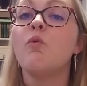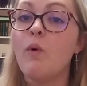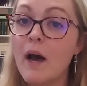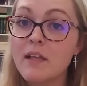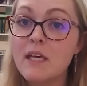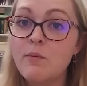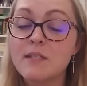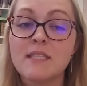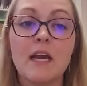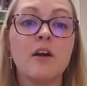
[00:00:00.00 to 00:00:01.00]
While he
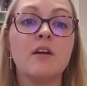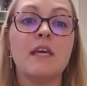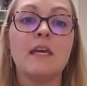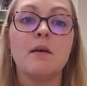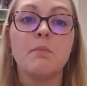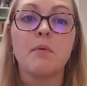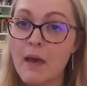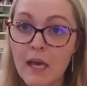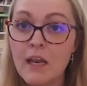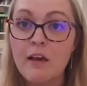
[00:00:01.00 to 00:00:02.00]
was there, he
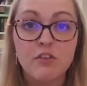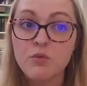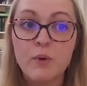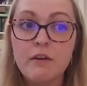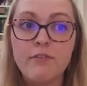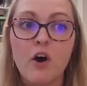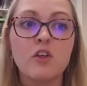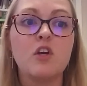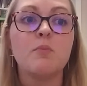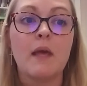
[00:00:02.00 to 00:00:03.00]
made a
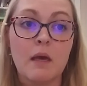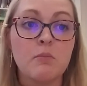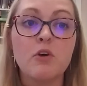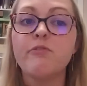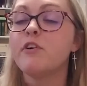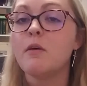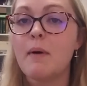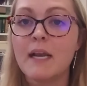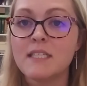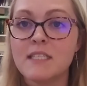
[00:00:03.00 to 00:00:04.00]
3-volume hymnal for the
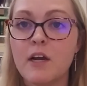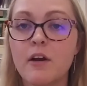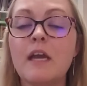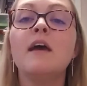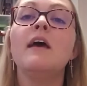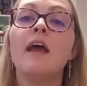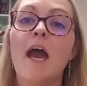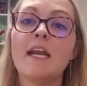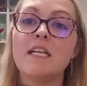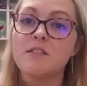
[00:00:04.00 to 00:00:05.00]
monastery,
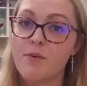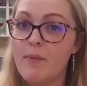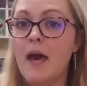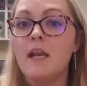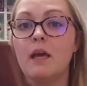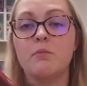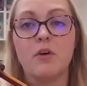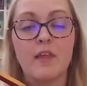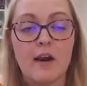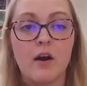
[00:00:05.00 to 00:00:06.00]
and it is from that
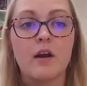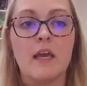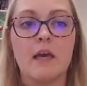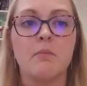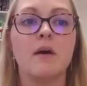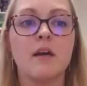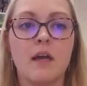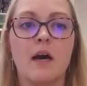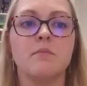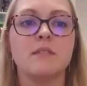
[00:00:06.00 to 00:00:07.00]
hymnal that our hymn
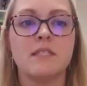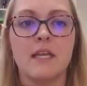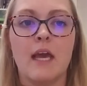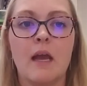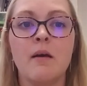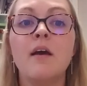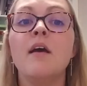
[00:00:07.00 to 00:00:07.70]
comes today.